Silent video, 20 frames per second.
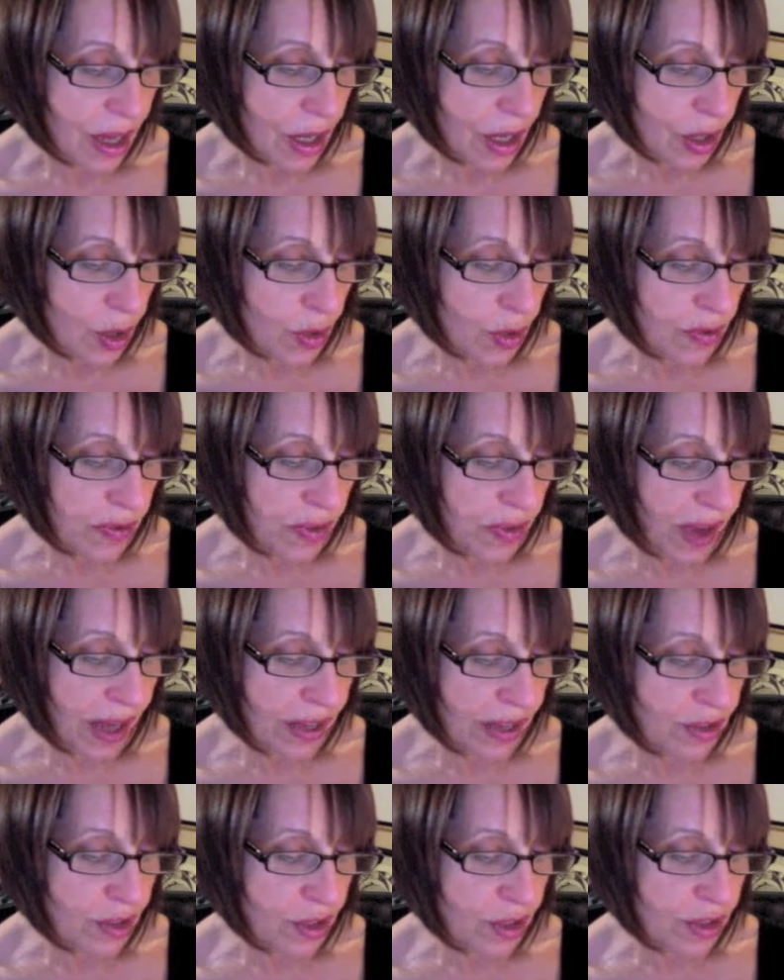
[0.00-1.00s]
You
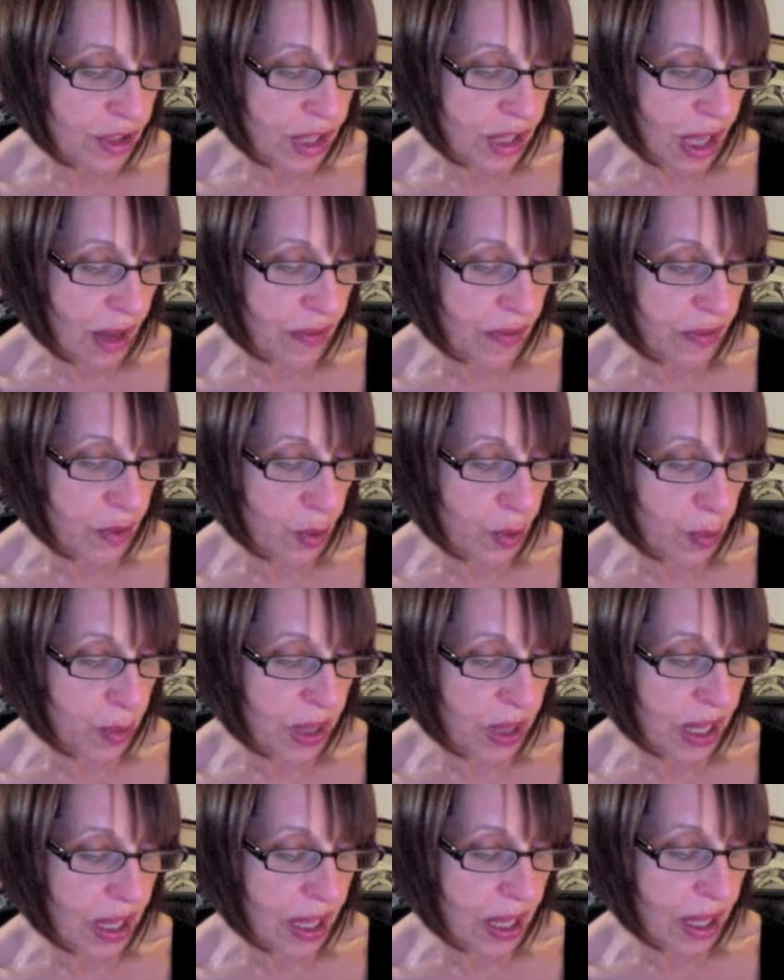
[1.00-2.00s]
find yourself to
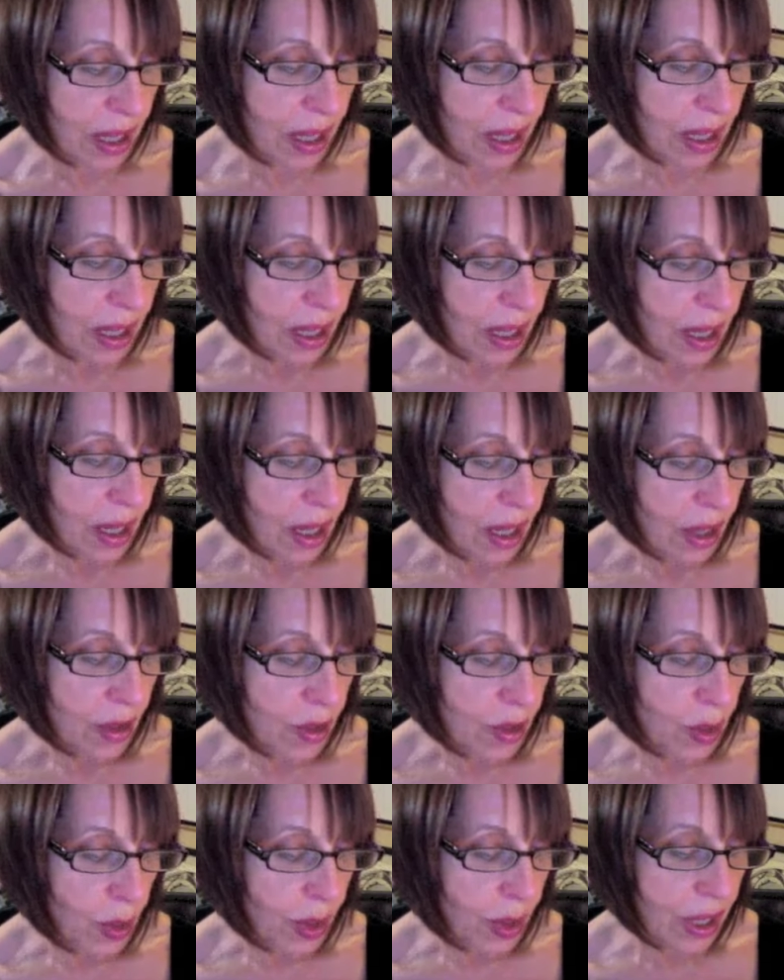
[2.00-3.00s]
be,
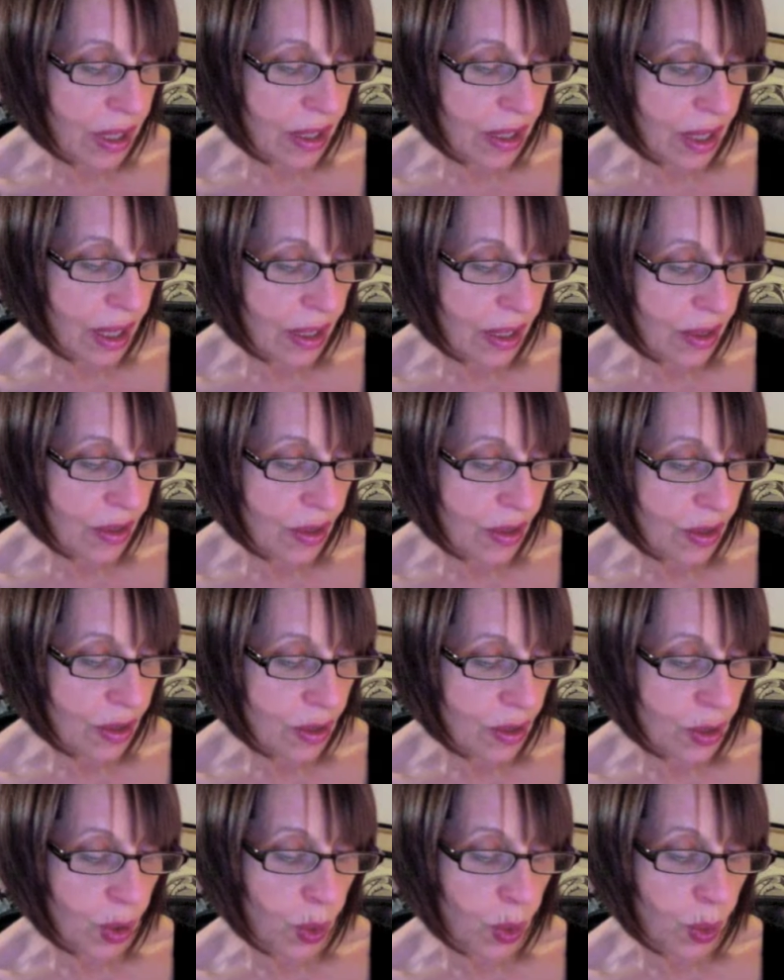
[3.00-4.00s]
knowing that
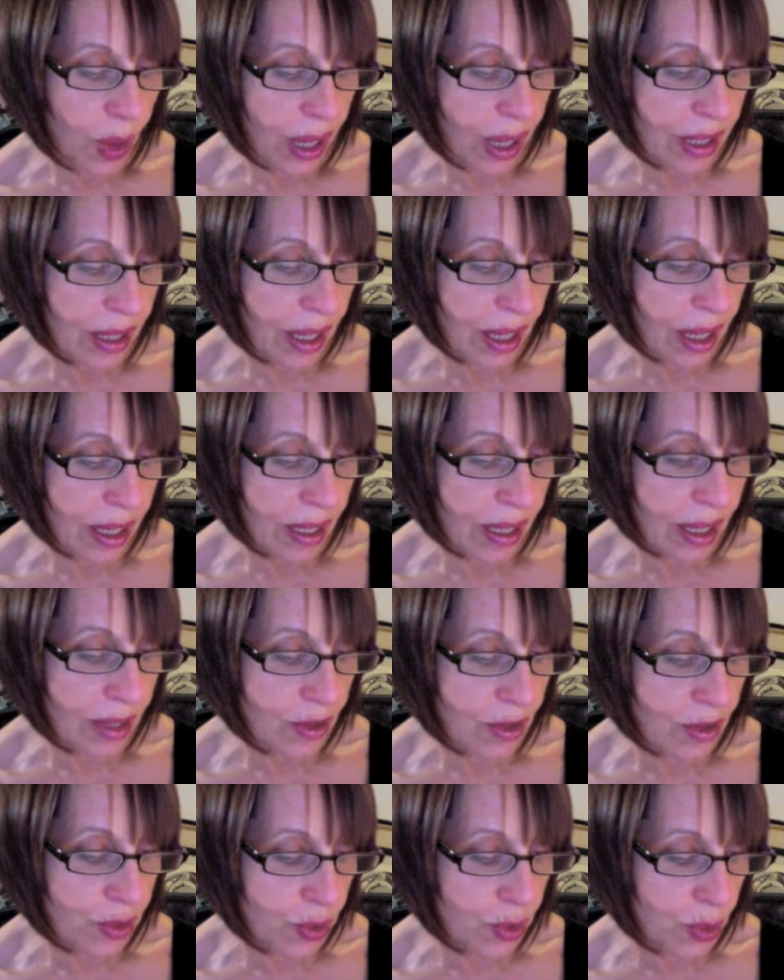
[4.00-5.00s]
no one can
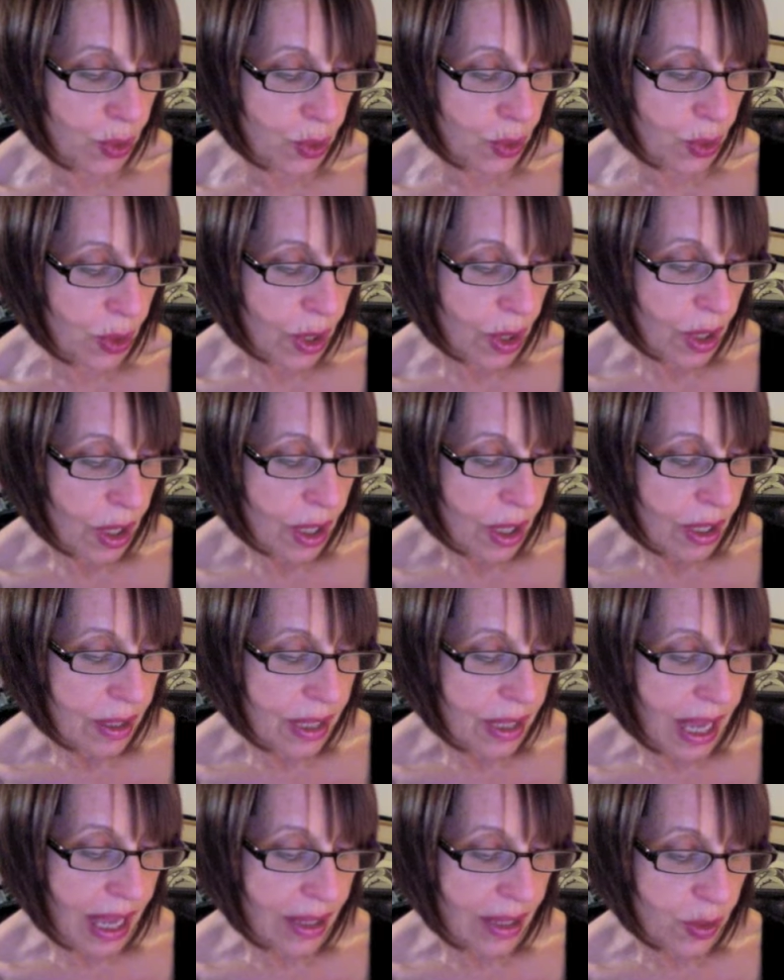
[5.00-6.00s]
undo
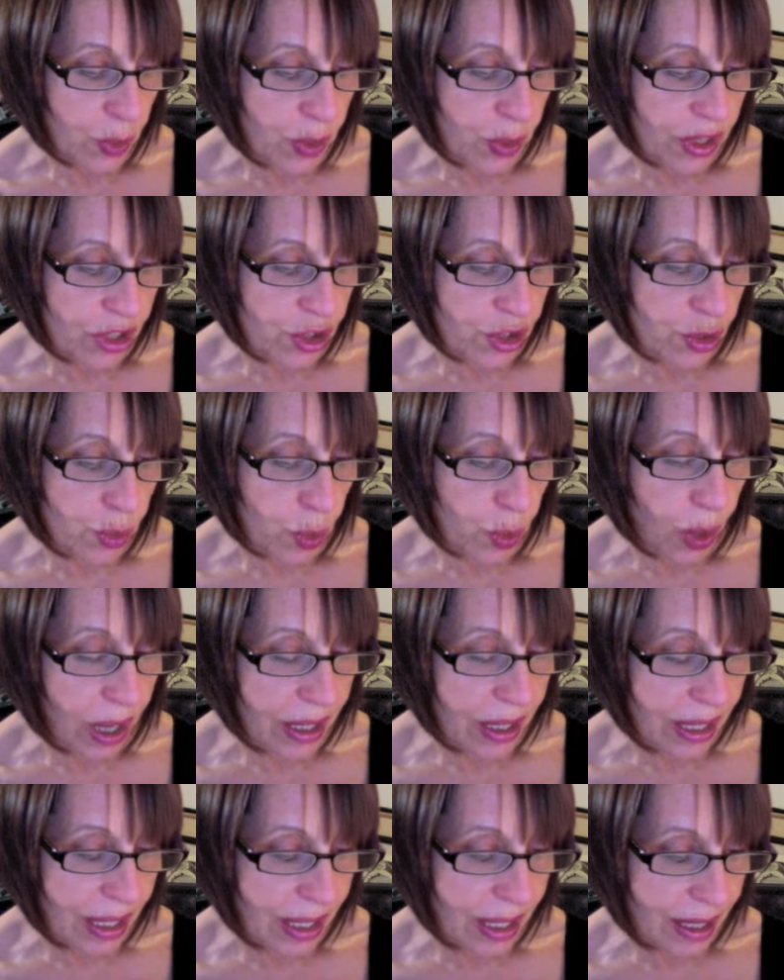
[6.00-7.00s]
that which
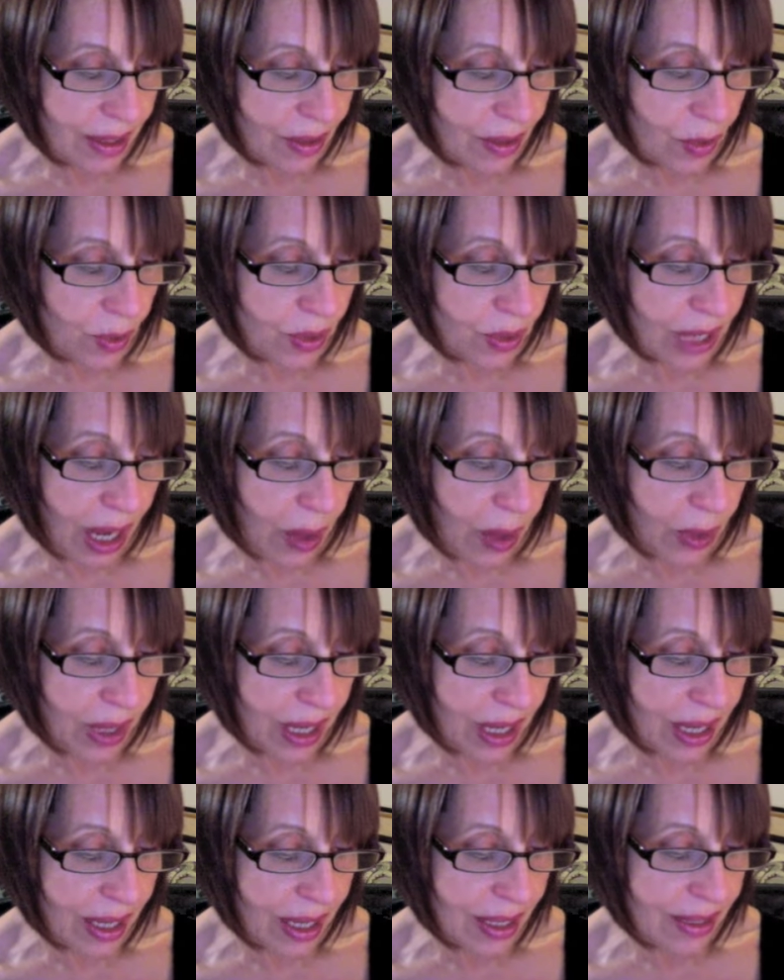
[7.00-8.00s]
one now
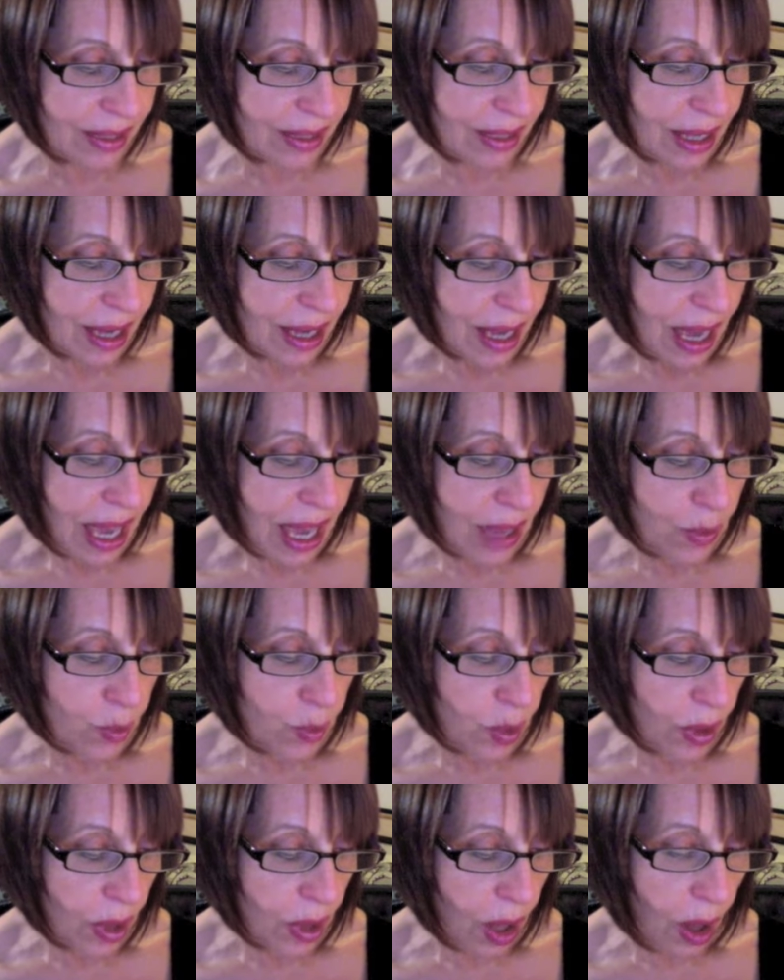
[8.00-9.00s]
is and
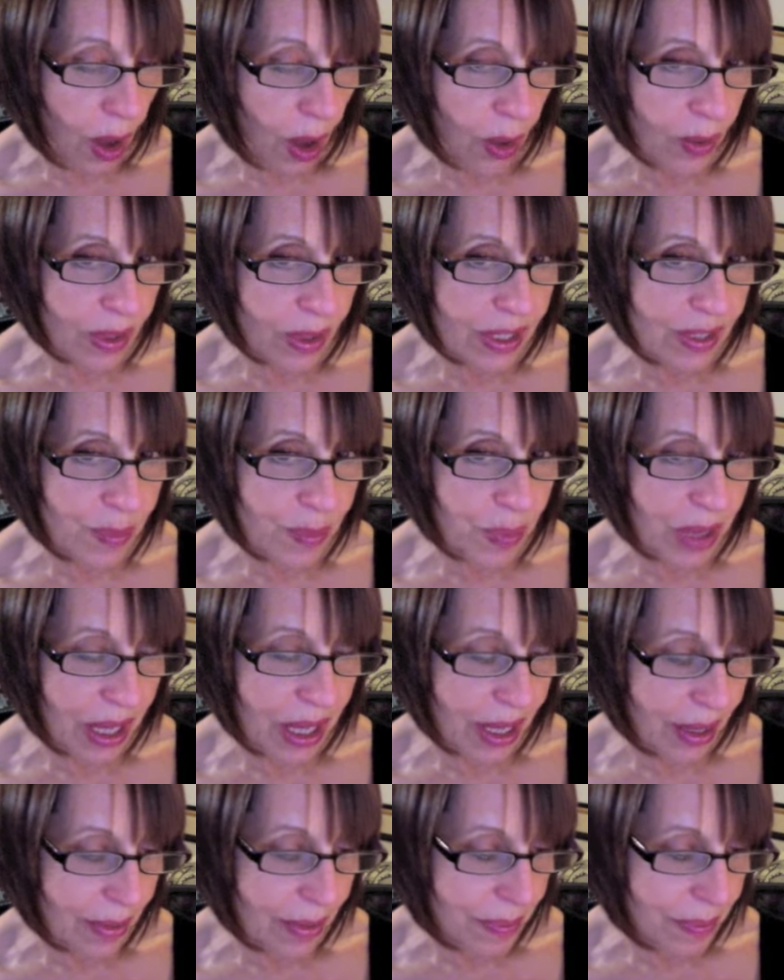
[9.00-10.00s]
will always be.